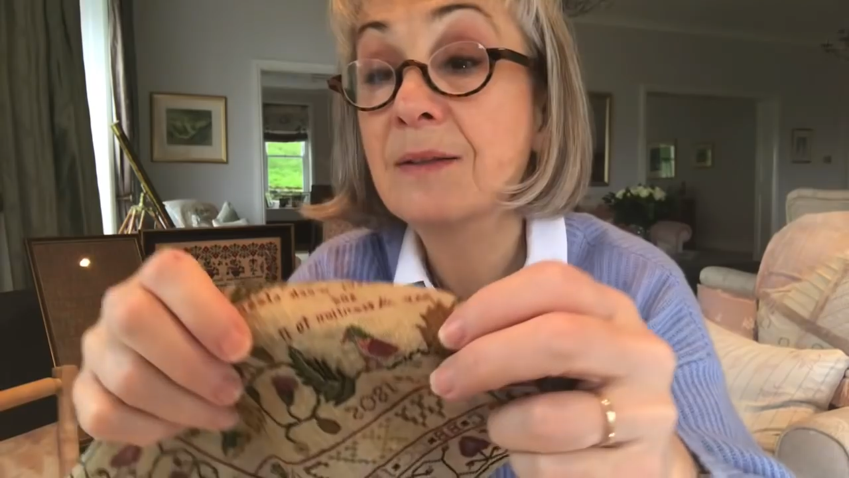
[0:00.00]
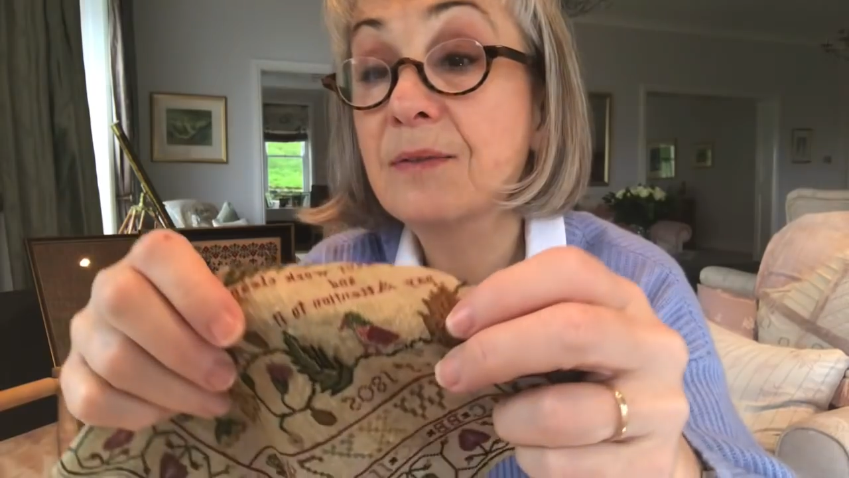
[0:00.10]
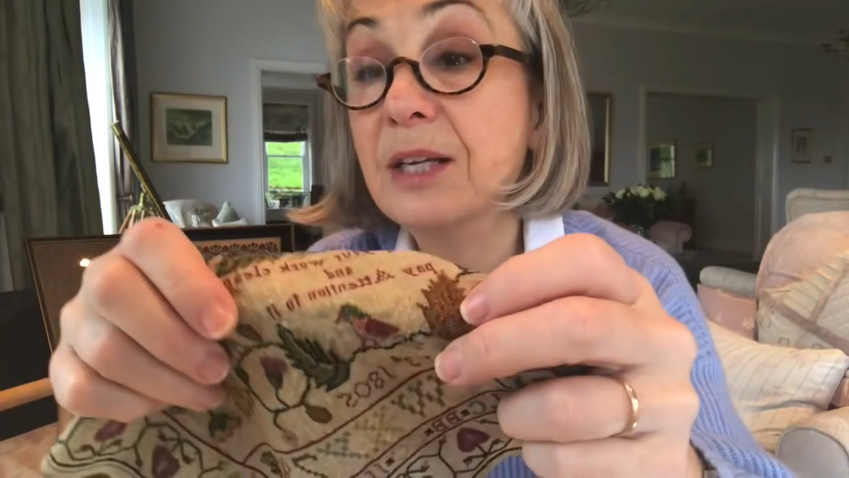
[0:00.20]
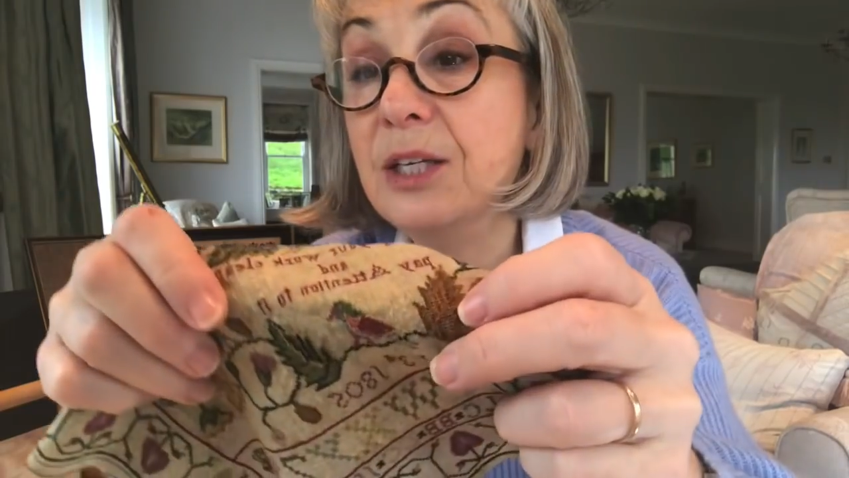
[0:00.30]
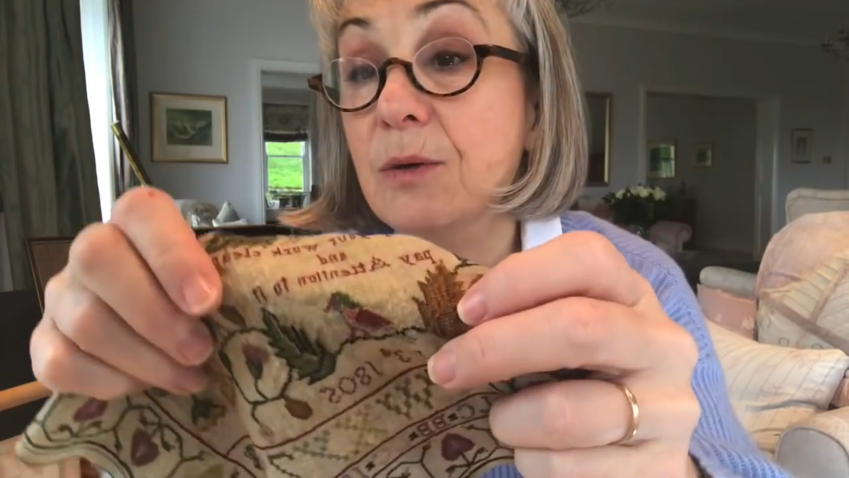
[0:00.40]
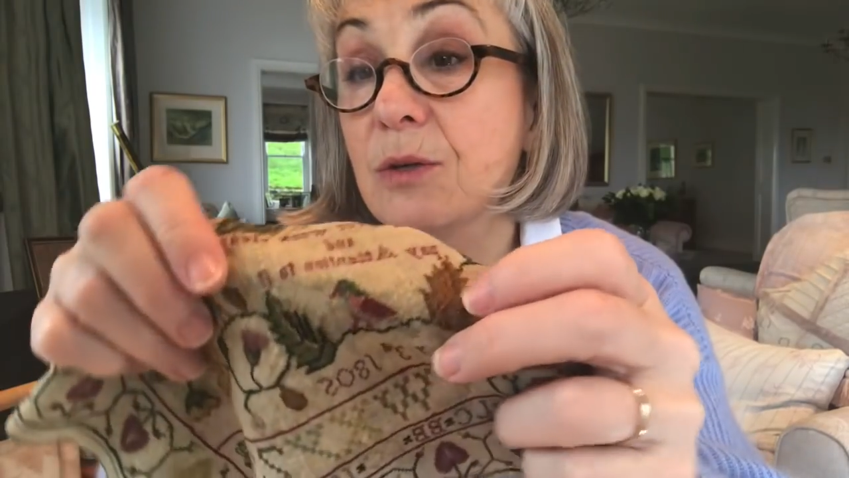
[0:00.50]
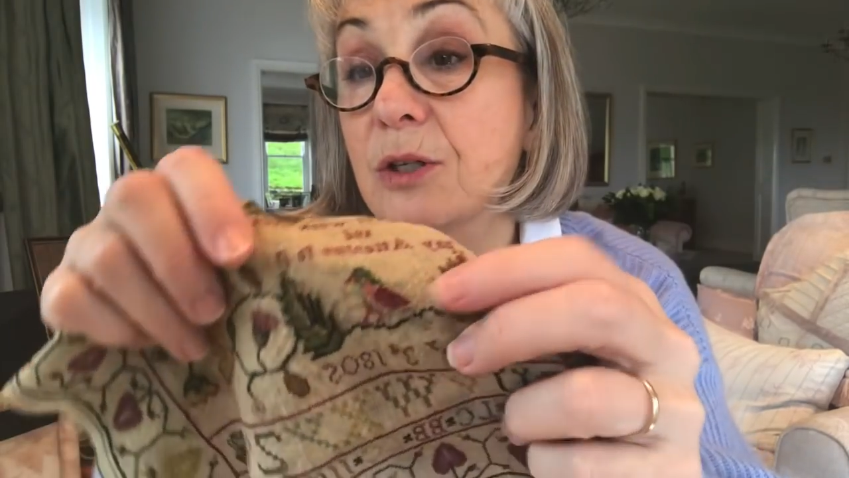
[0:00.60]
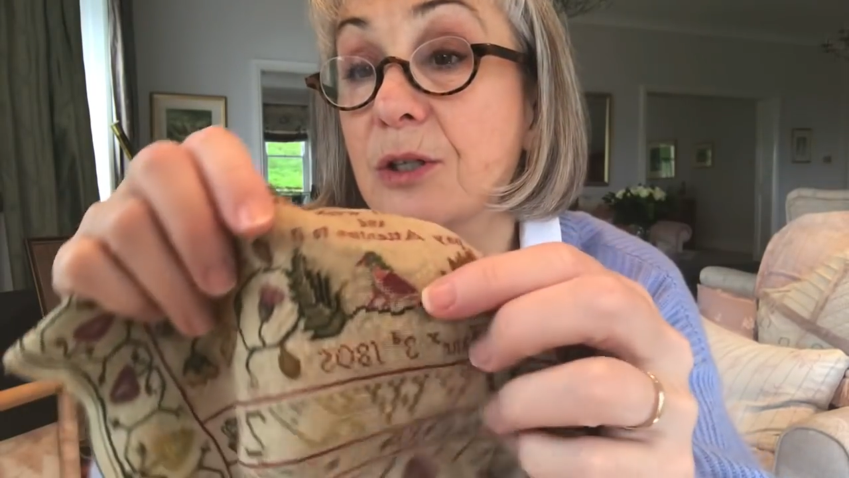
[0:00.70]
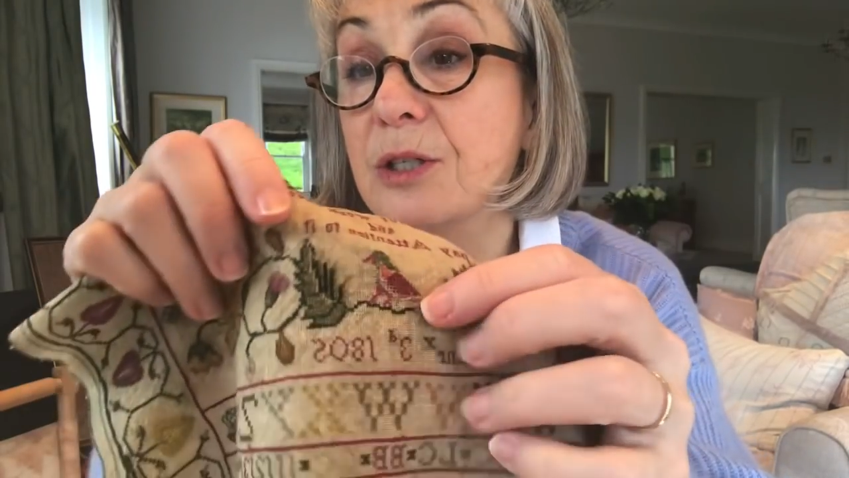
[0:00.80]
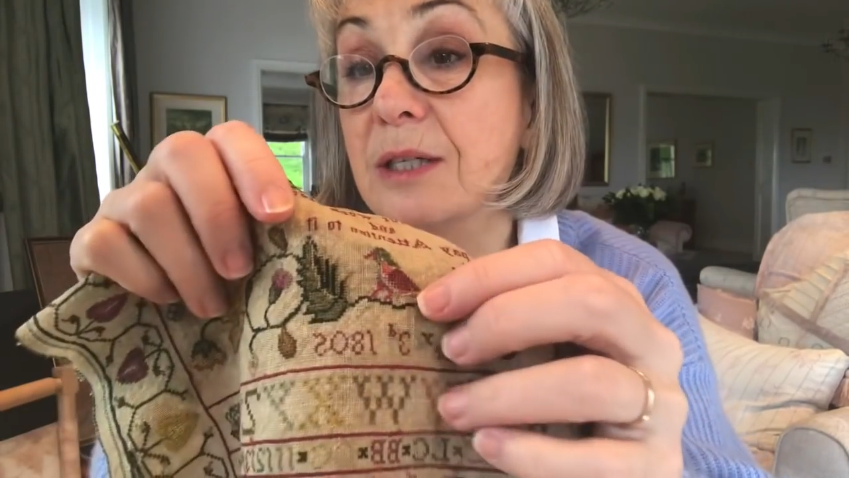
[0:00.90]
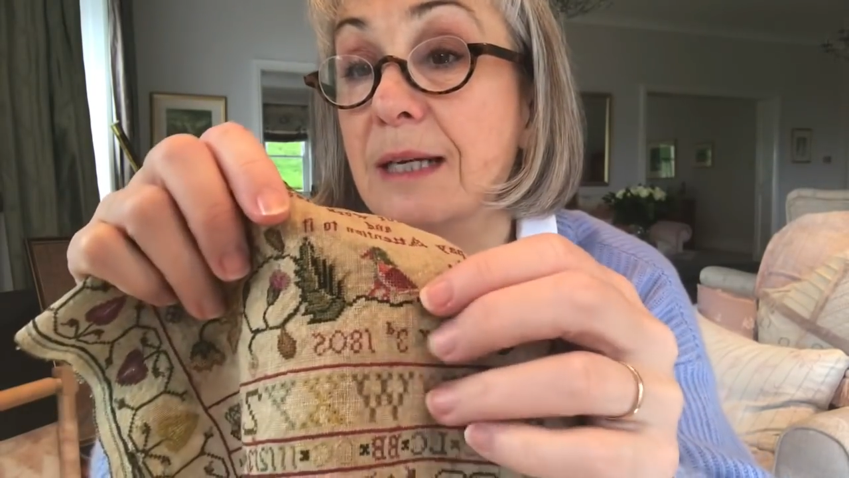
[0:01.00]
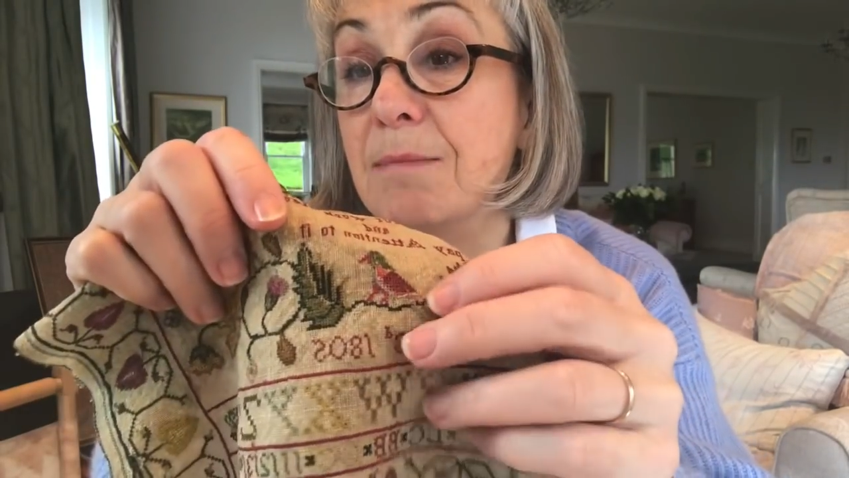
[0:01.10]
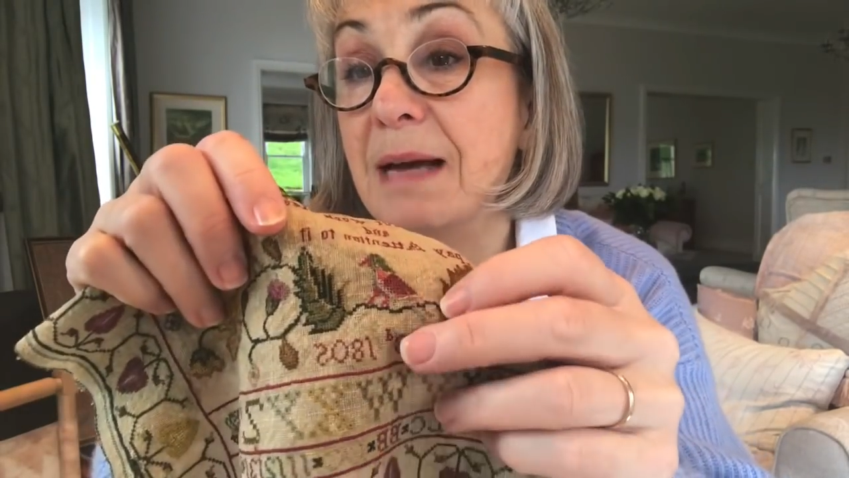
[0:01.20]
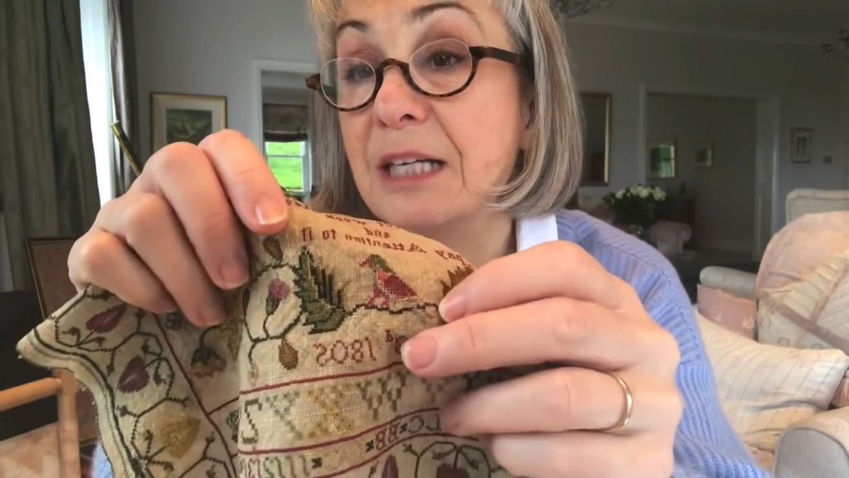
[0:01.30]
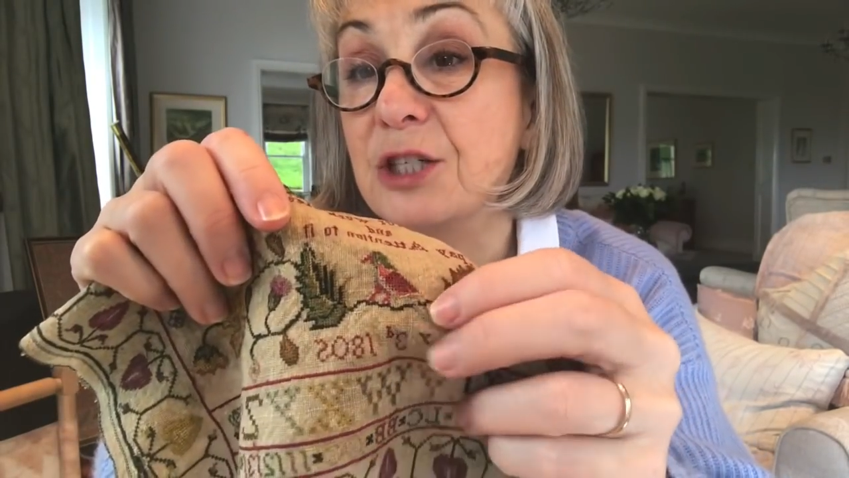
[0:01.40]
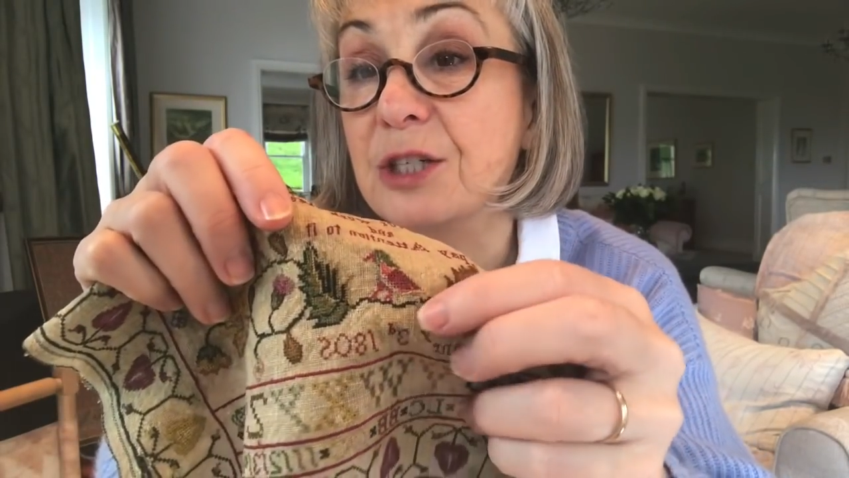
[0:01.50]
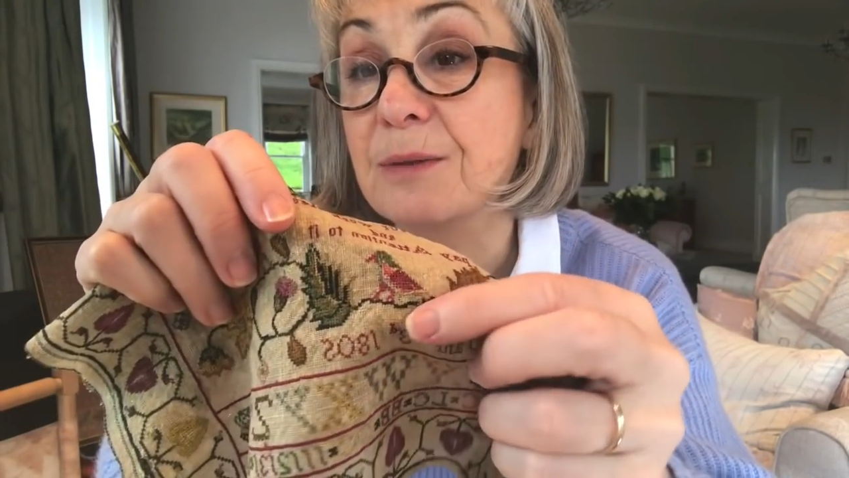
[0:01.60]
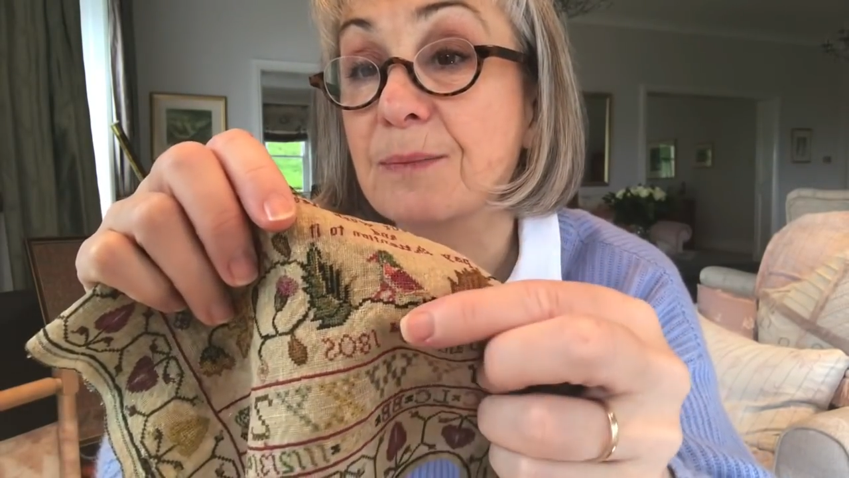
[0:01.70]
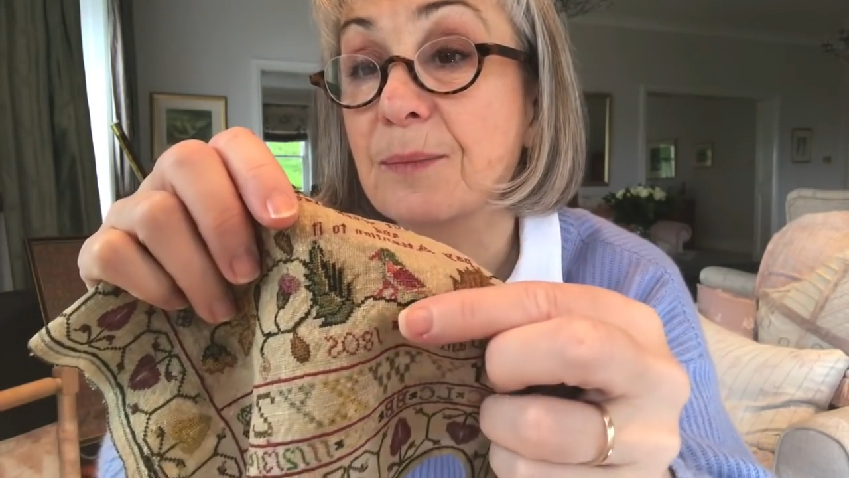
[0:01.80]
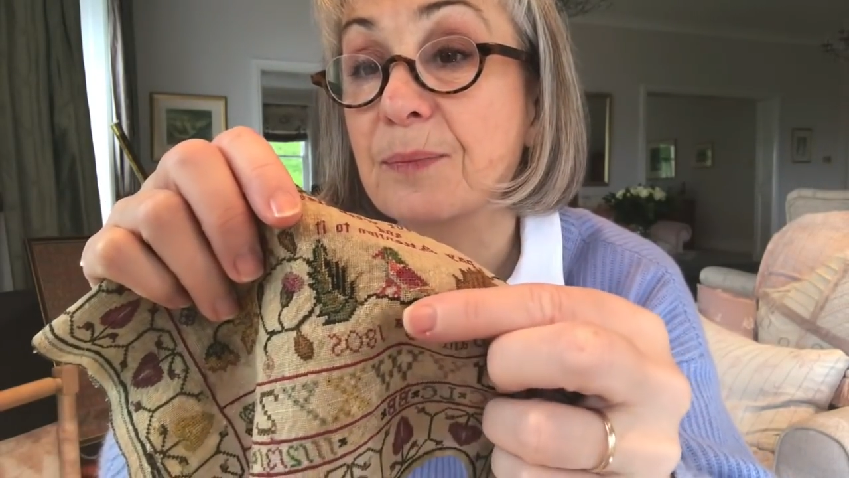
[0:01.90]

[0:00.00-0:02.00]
that you could imagine.